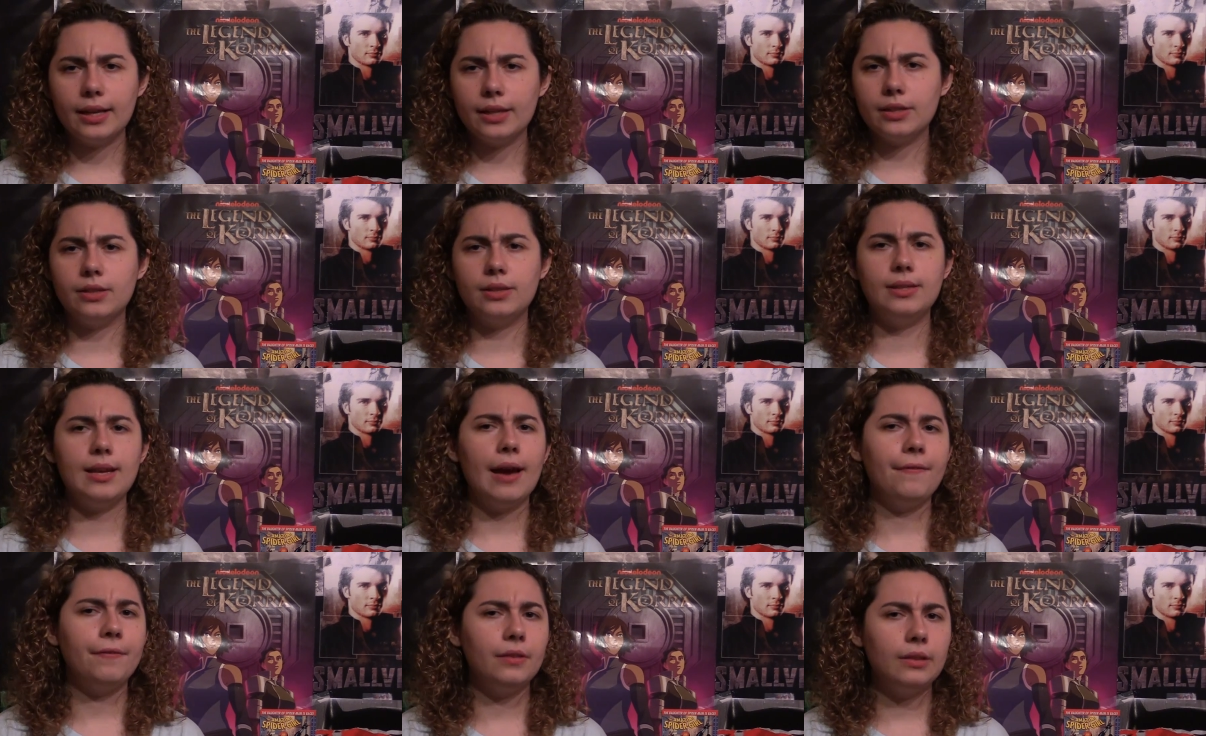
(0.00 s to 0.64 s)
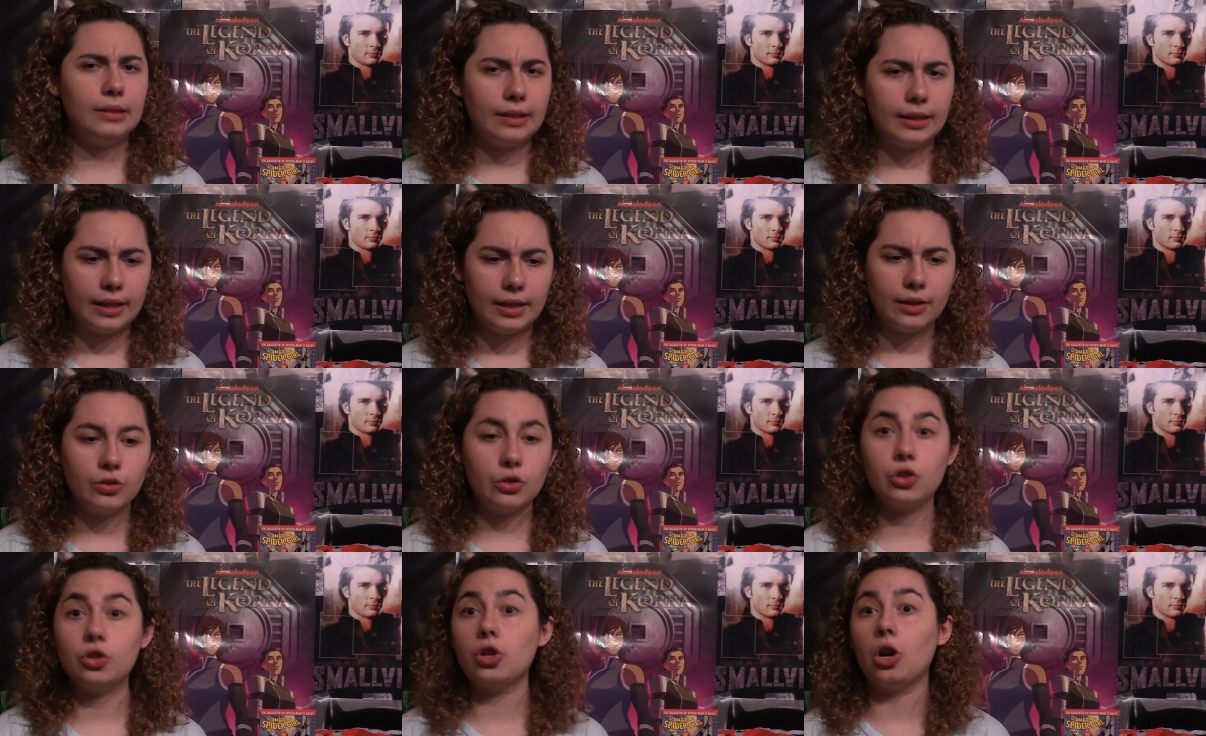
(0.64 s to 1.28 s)
Speaker 1: is definitely
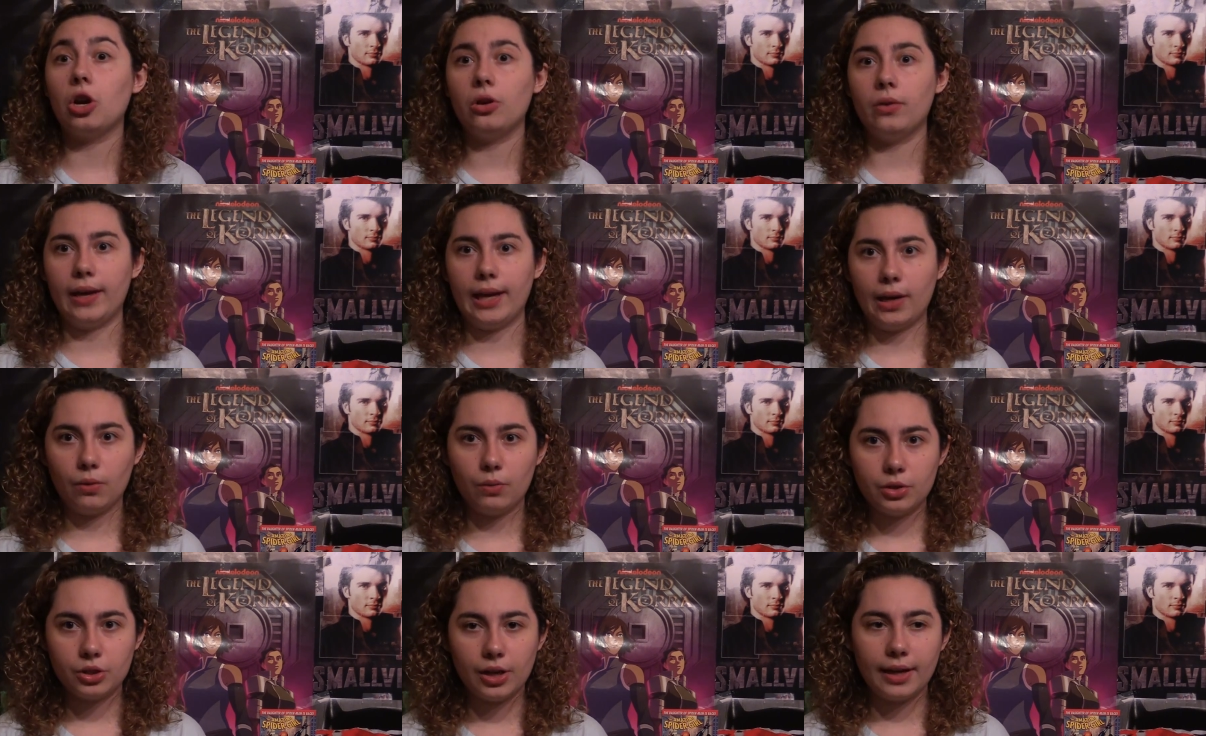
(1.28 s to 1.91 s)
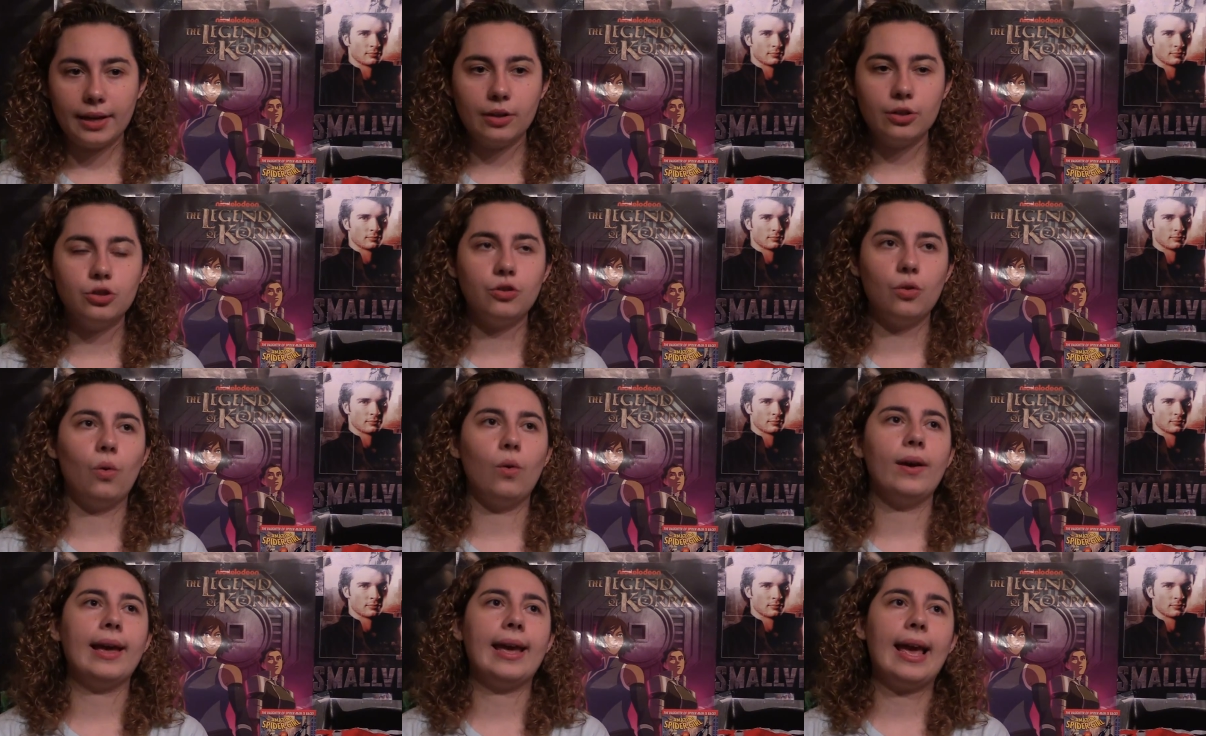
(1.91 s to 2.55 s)
stirring, which I
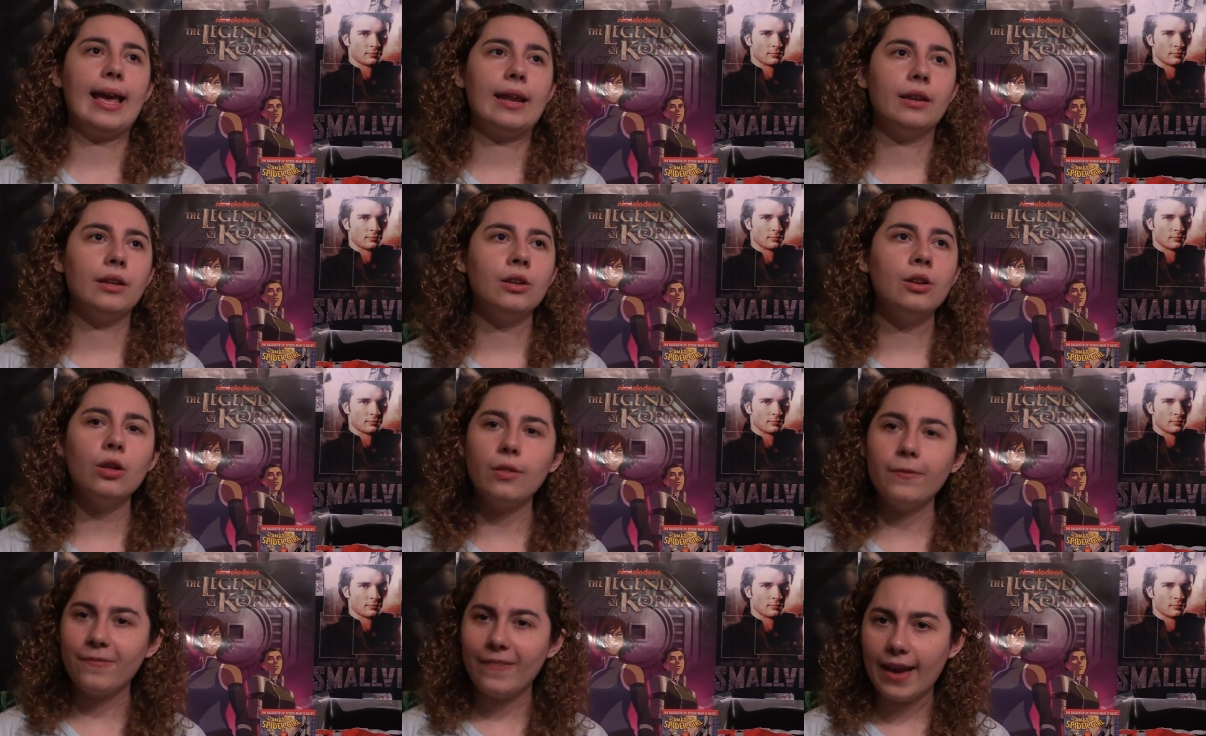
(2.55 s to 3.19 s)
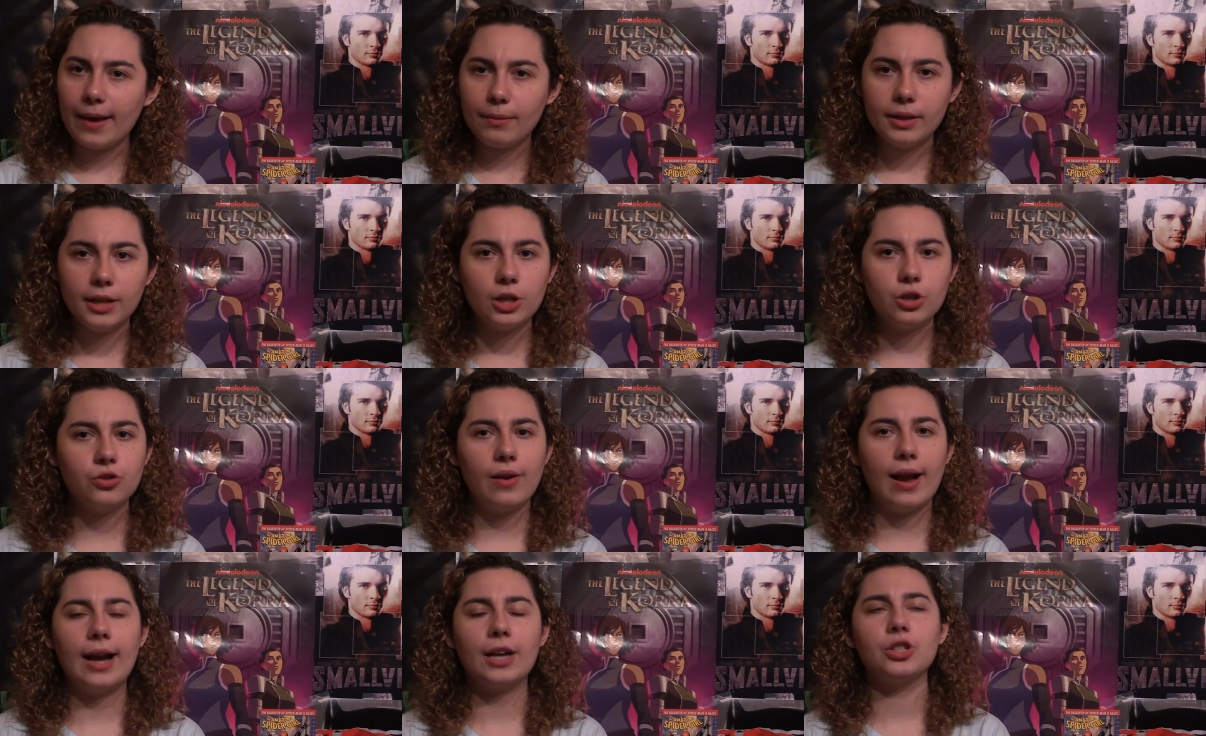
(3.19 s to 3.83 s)
enjoy. And, you know, the family
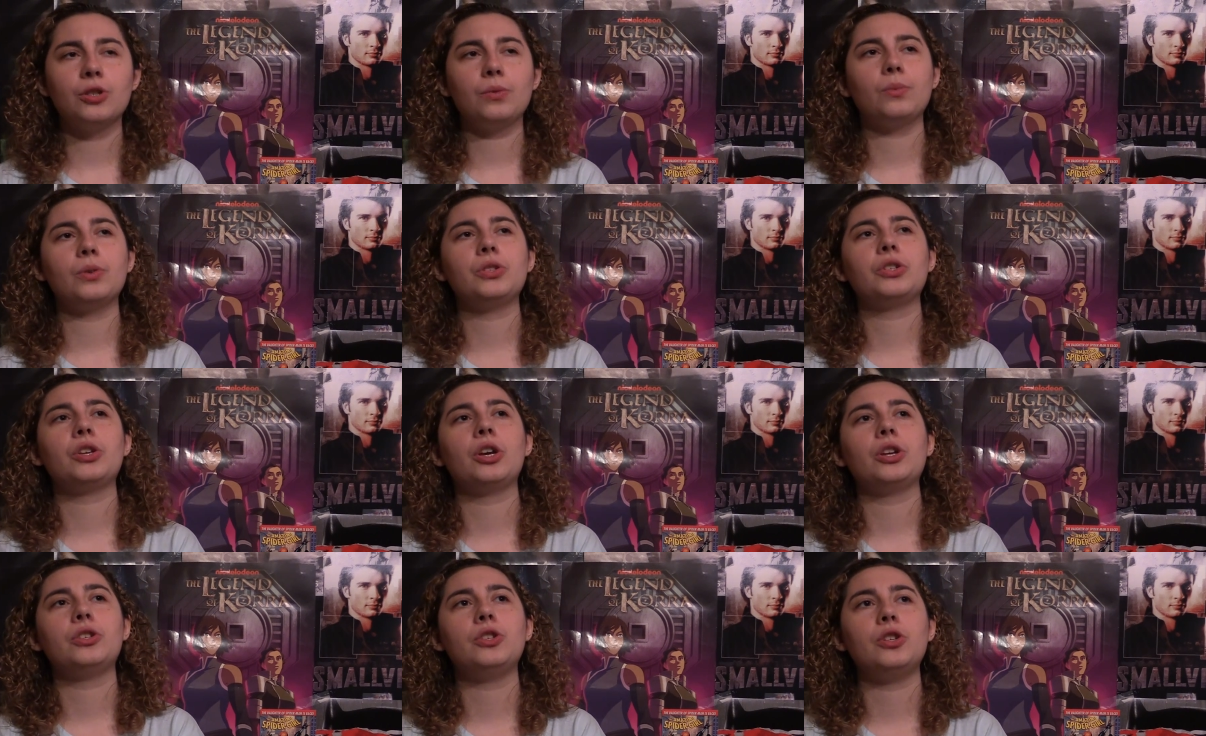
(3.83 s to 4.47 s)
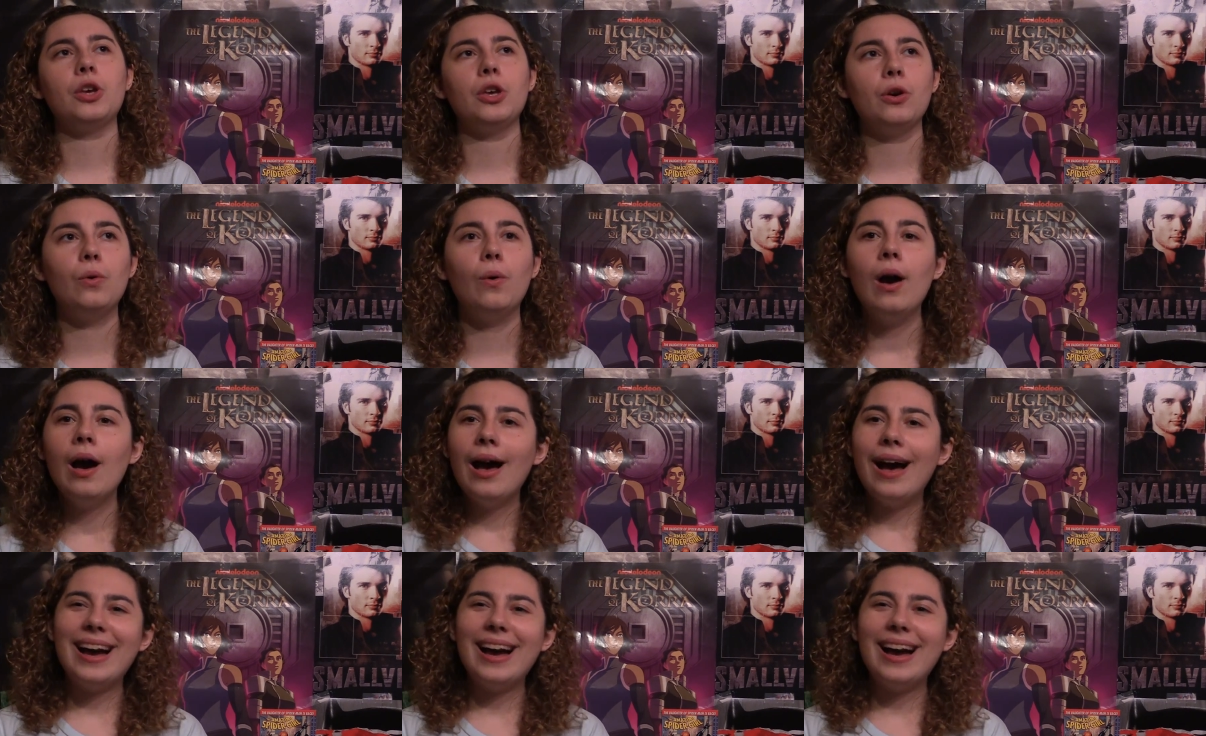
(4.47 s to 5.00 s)
interaction was good too.